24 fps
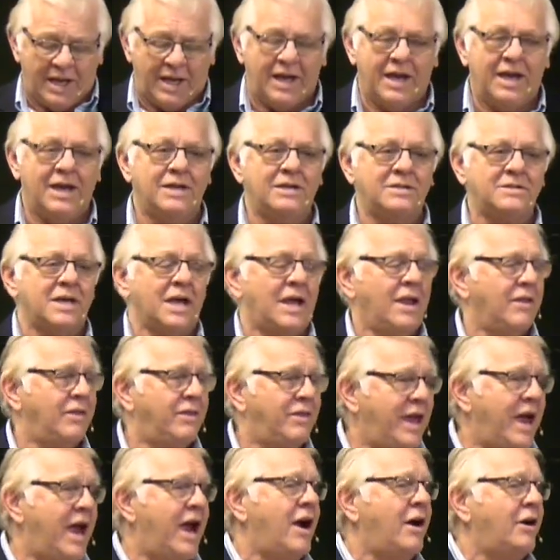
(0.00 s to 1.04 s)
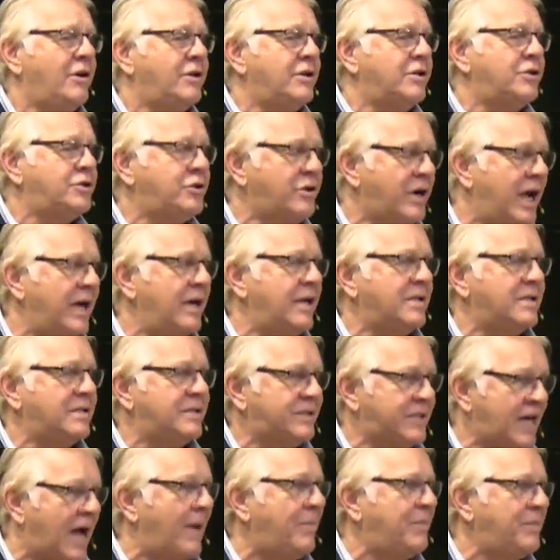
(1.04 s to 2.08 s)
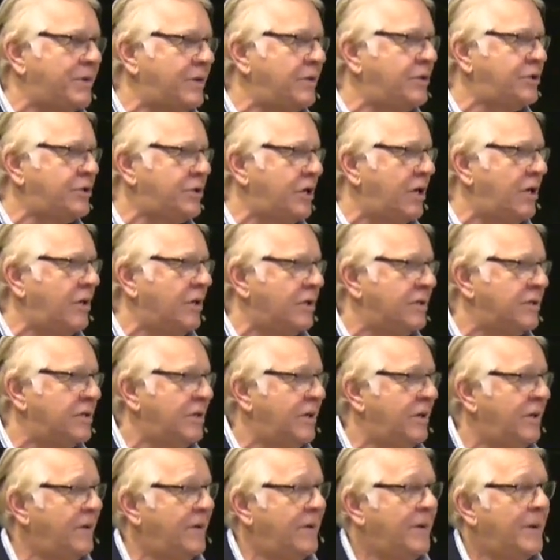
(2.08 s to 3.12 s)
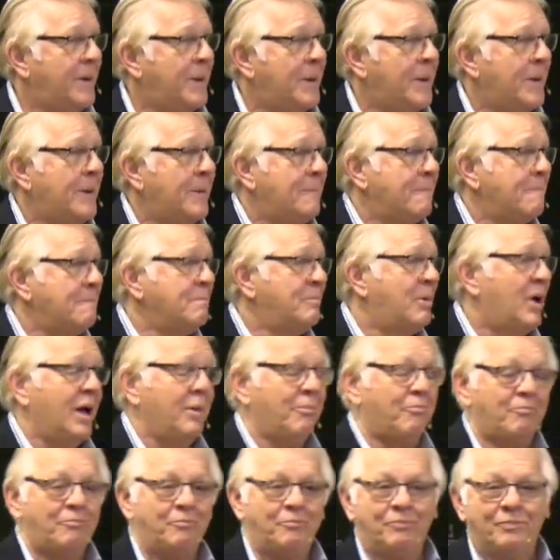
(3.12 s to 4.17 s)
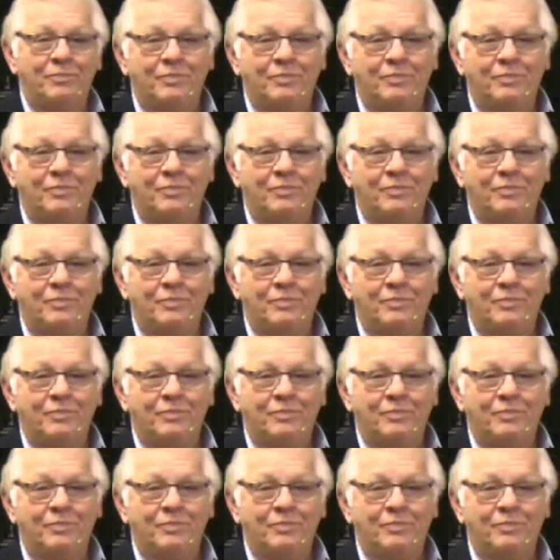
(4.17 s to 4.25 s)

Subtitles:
is there to try to stop the church. But